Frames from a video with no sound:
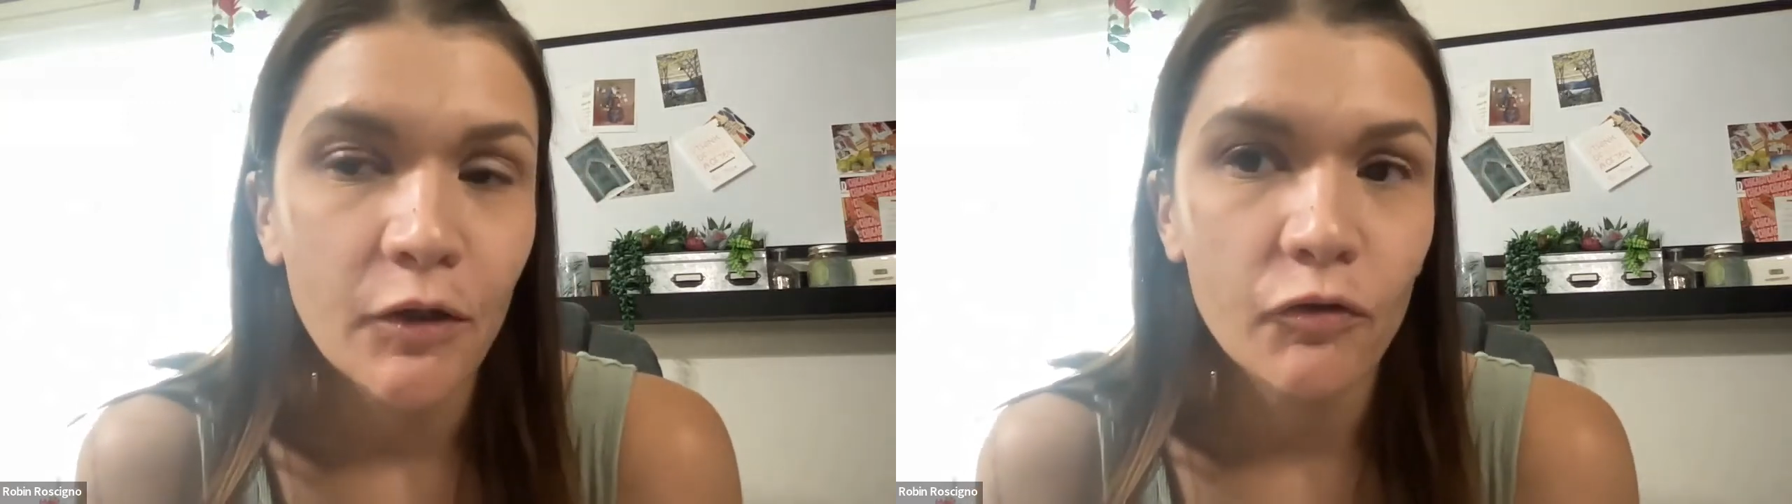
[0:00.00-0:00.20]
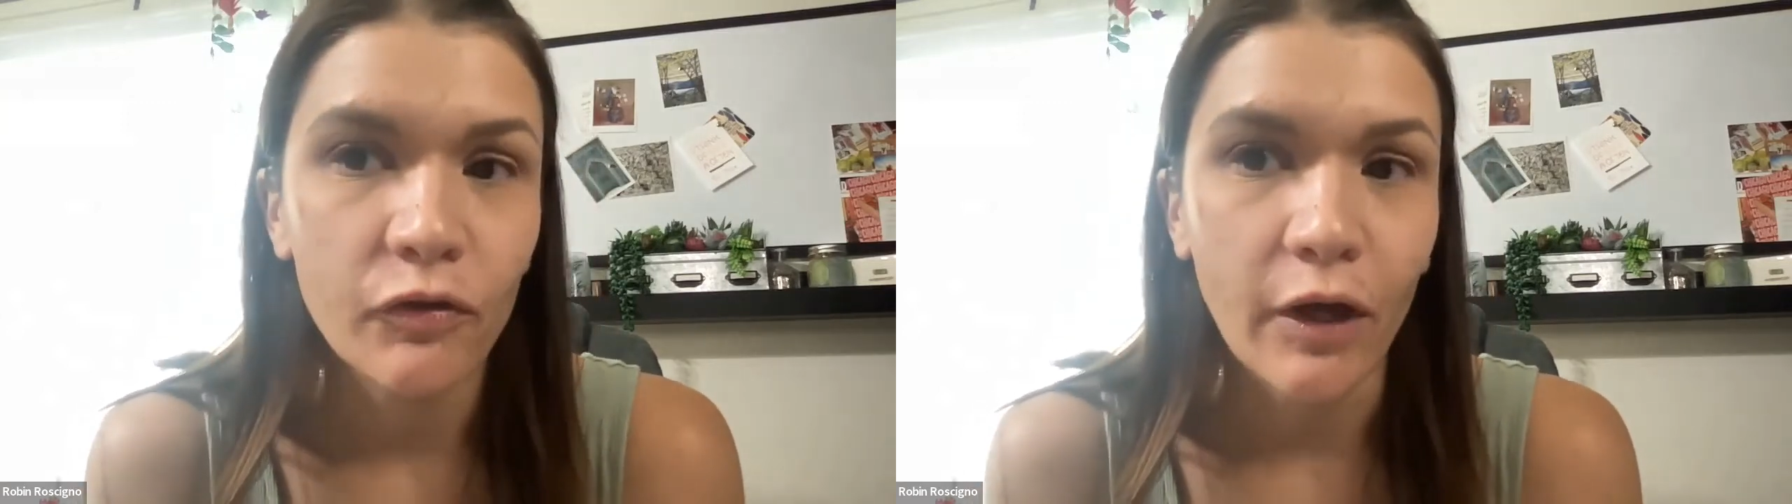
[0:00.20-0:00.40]

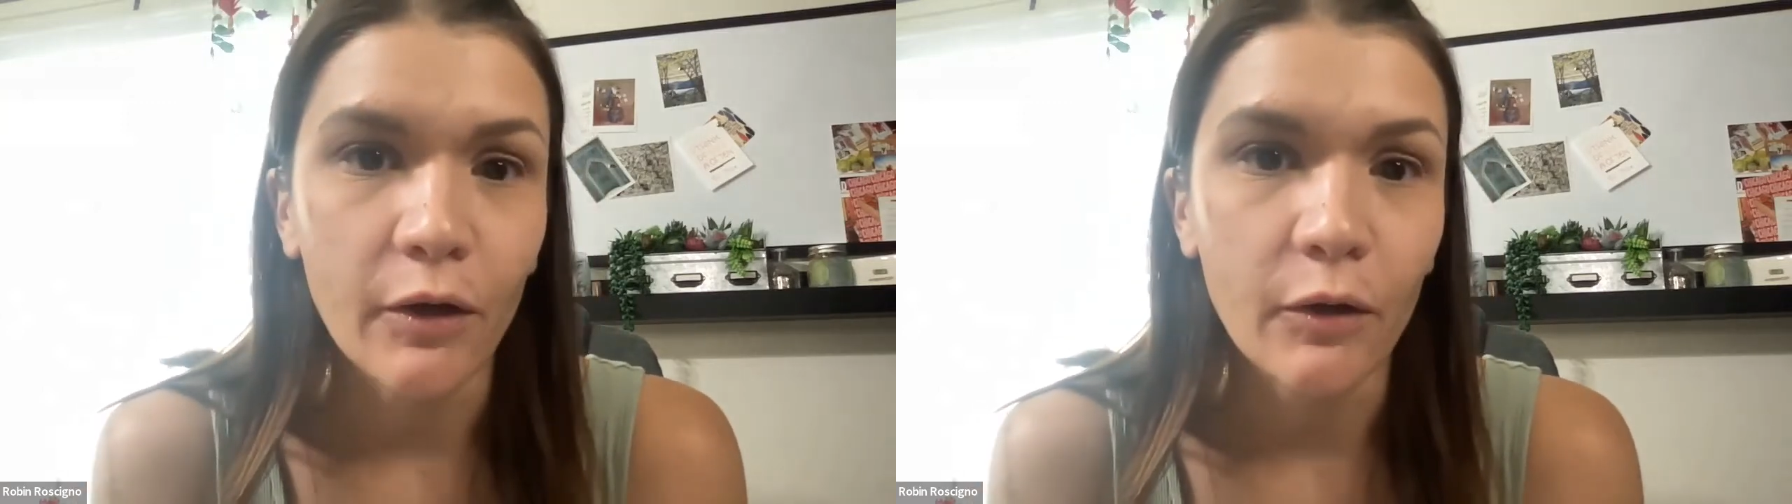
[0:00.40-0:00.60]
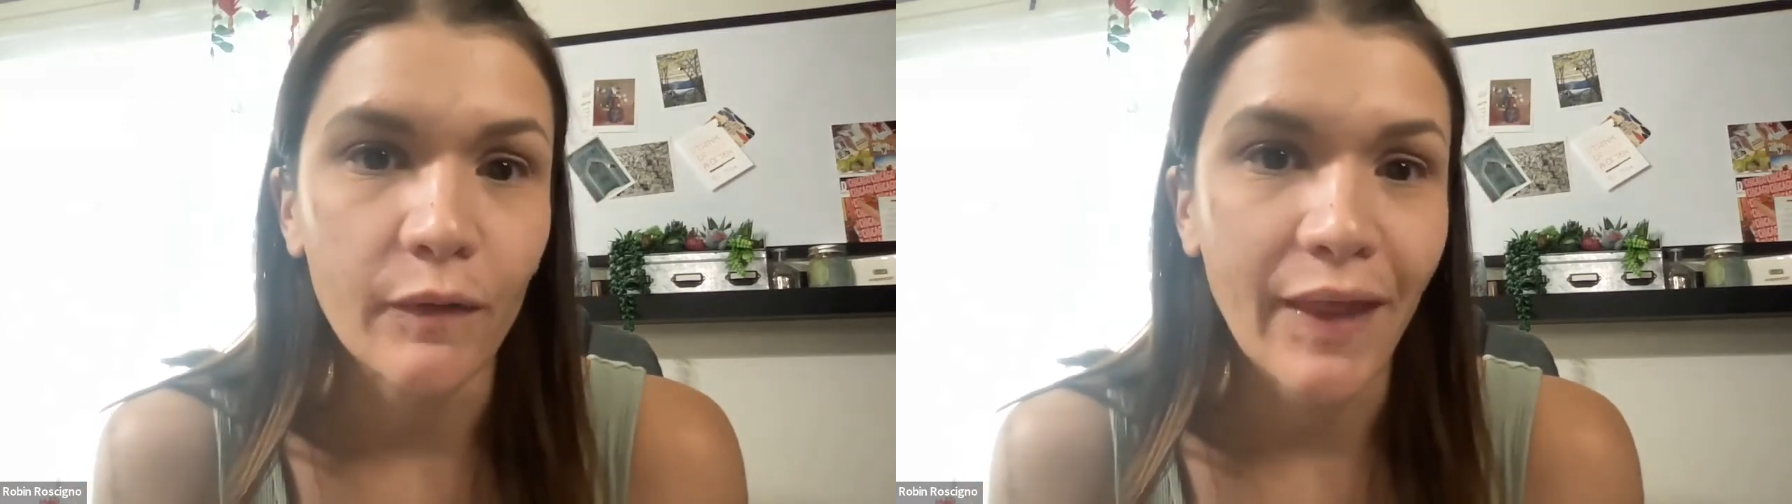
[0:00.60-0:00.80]

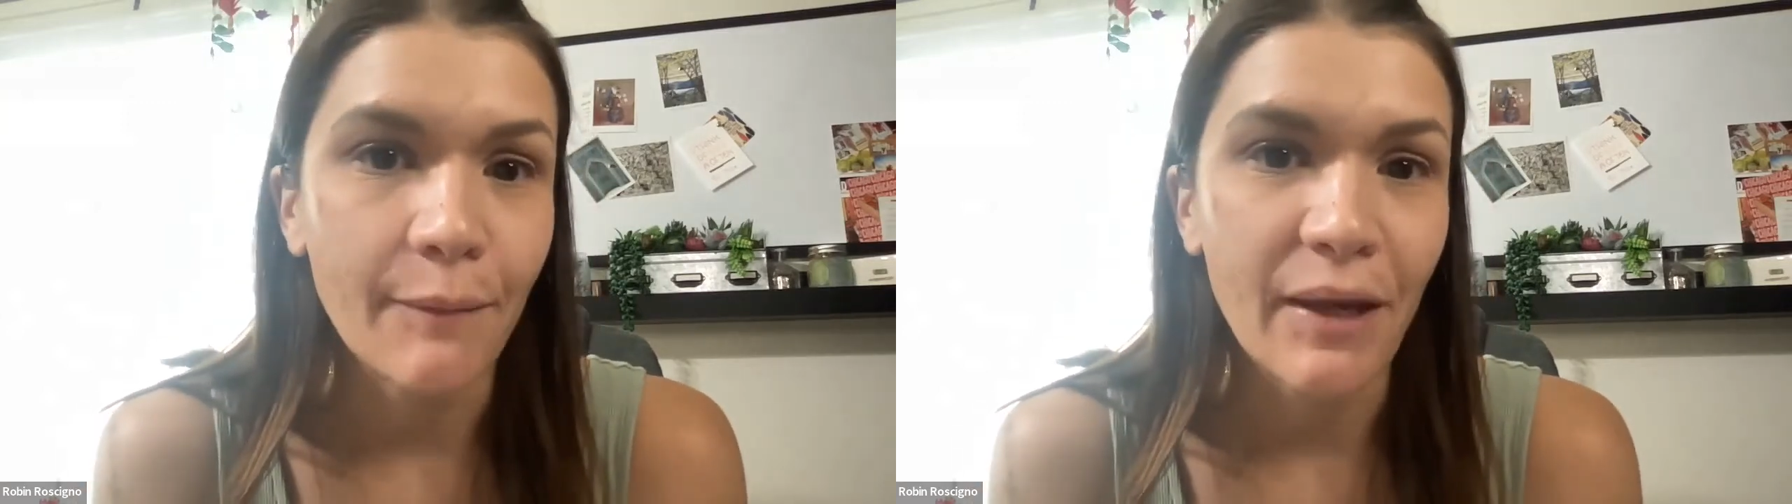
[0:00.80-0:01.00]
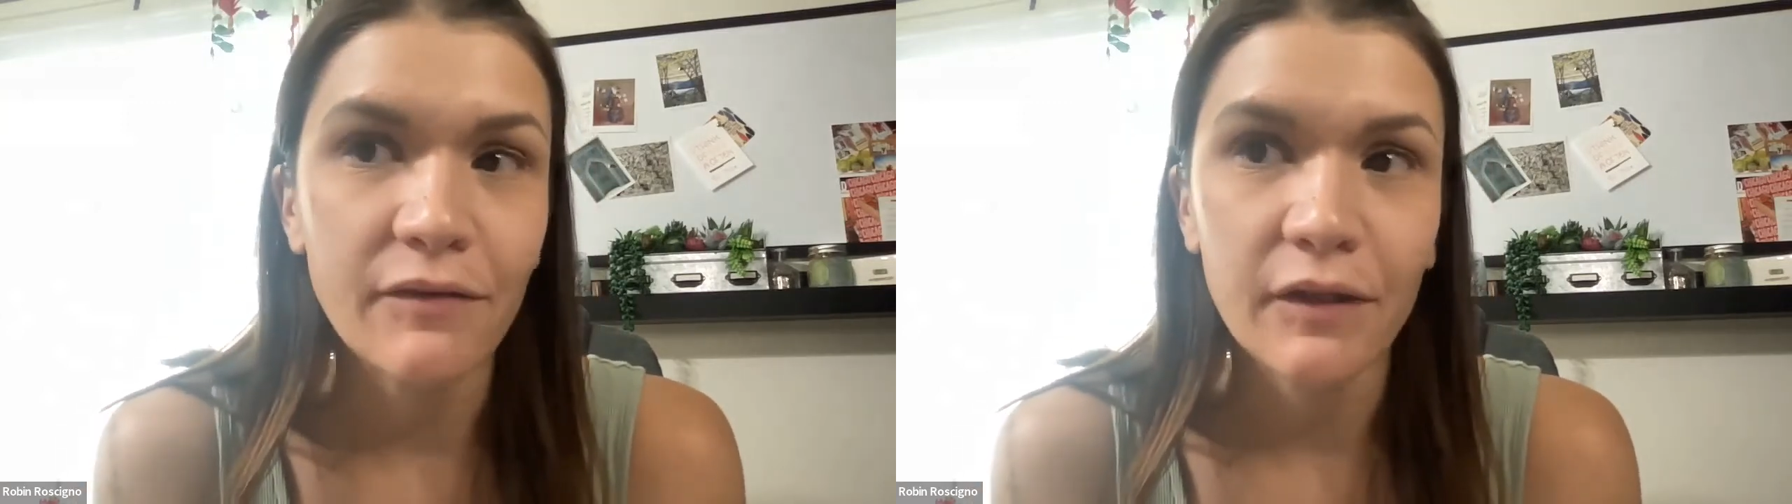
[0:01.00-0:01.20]
So
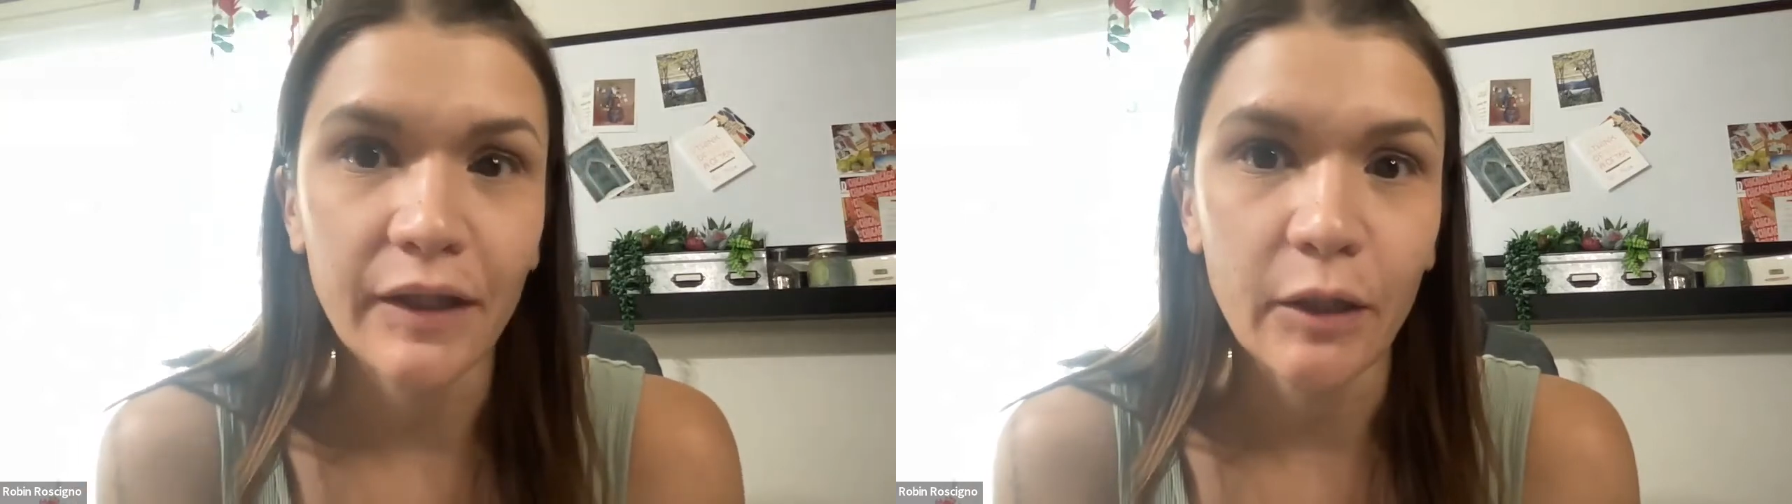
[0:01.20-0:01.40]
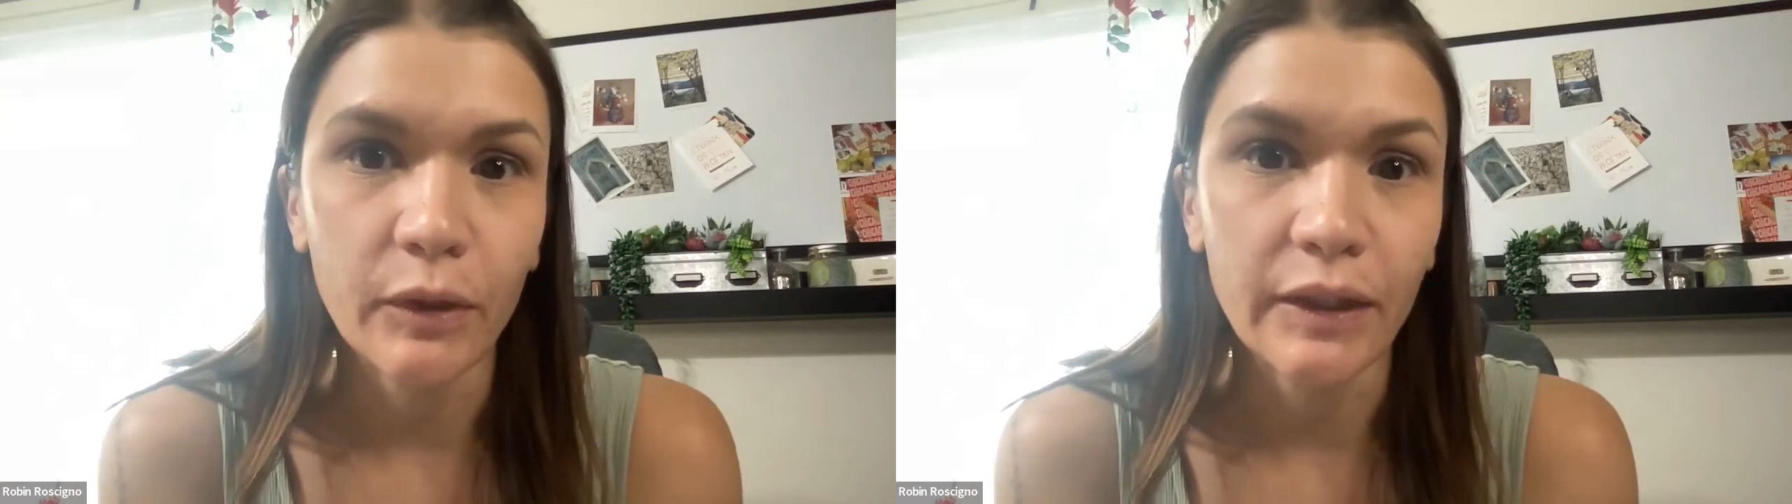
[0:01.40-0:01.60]
they
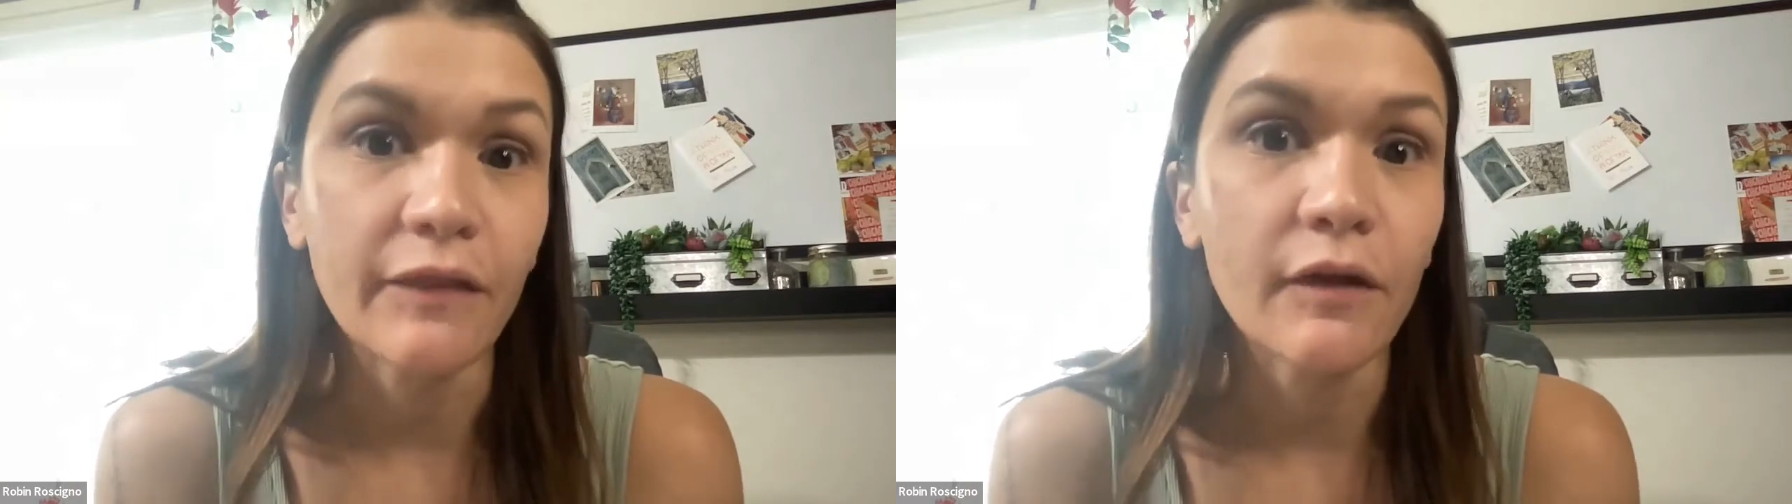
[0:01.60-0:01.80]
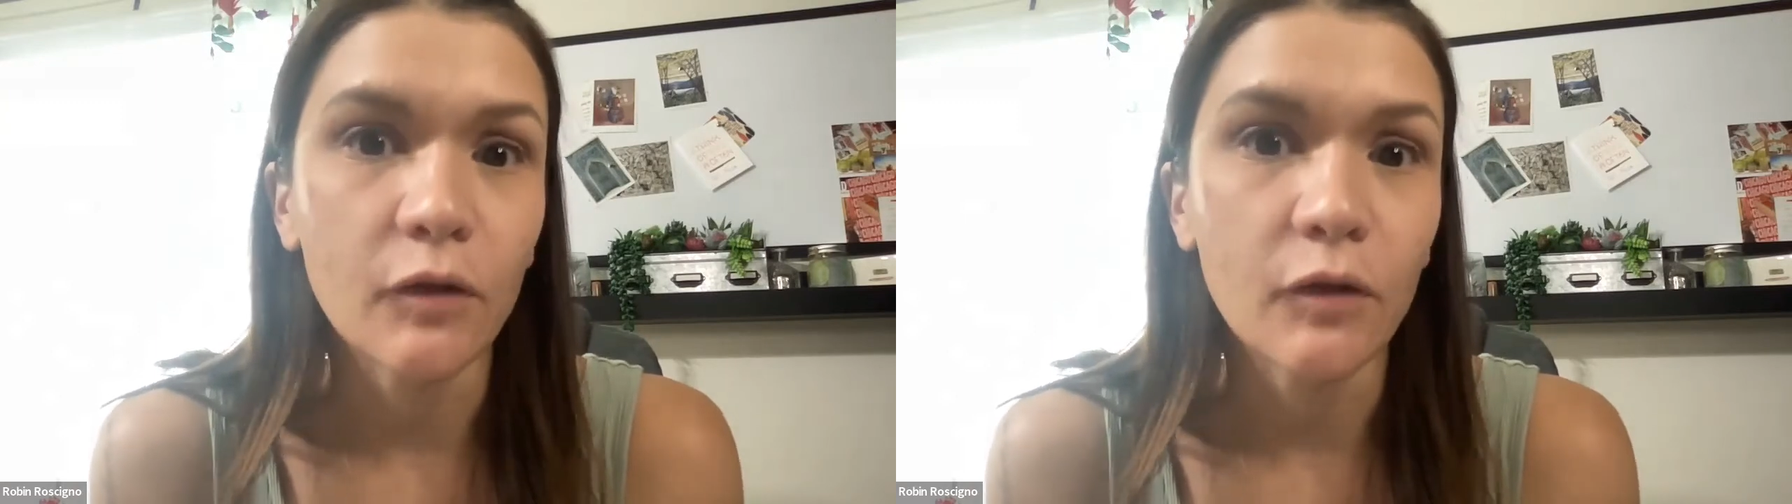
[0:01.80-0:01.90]
basically were like,